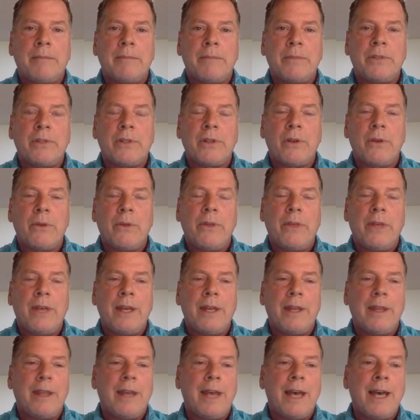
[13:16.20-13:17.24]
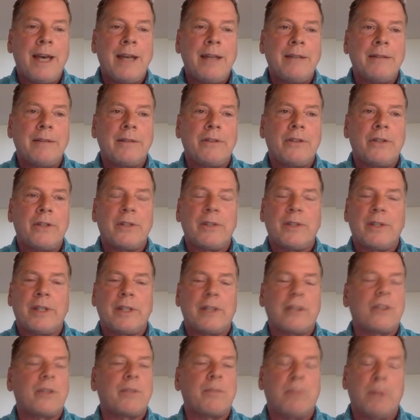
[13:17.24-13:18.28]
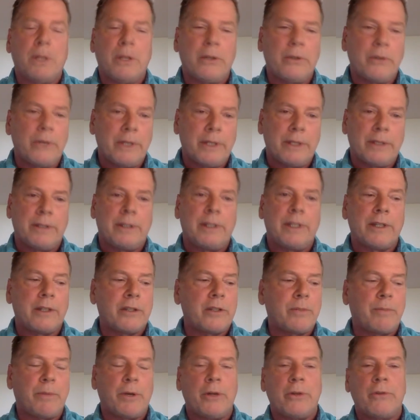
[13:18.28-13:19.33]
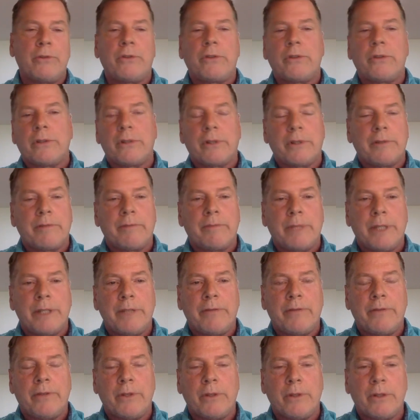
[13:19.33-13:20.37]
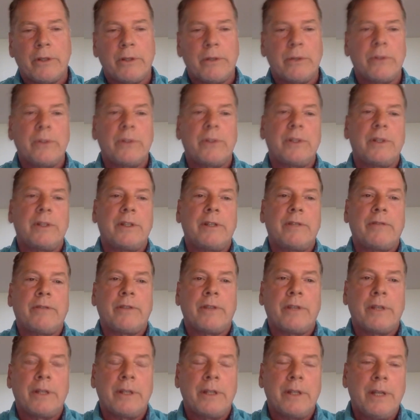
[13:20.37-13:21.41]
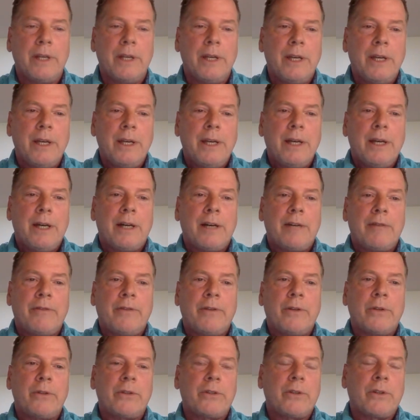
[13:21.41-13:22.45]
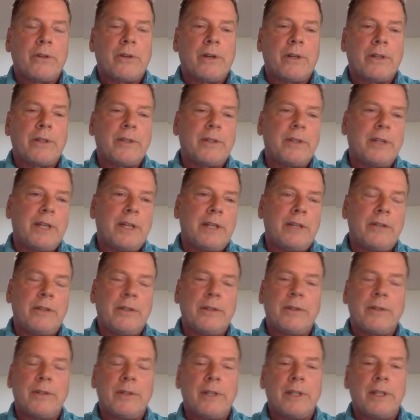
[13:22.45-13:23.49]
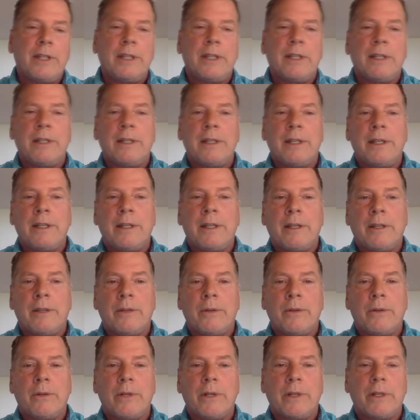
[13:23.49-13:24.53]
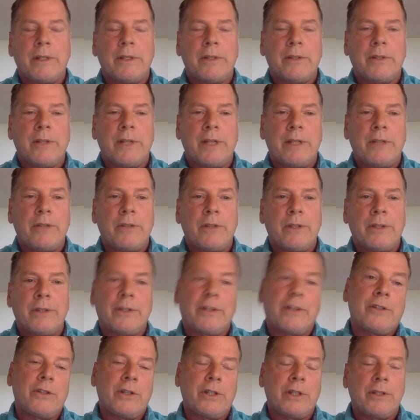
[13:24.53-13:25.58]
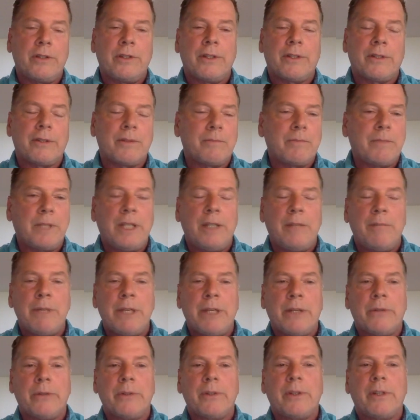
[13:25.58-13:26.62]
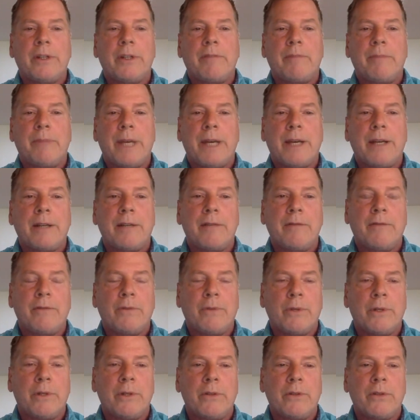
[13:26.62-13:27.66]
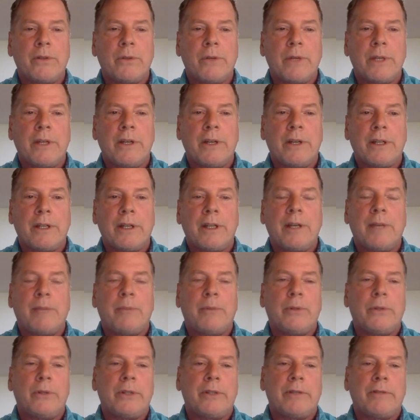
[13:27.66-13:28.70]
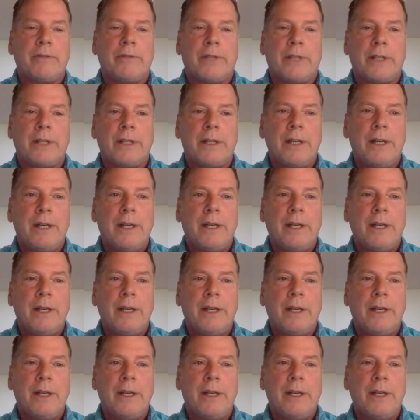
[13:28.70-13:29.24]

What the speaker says: so that just exploded the exposure of my photos to different folks across the agency and other organizations, because you could just email stuff back and forth. So I got a couple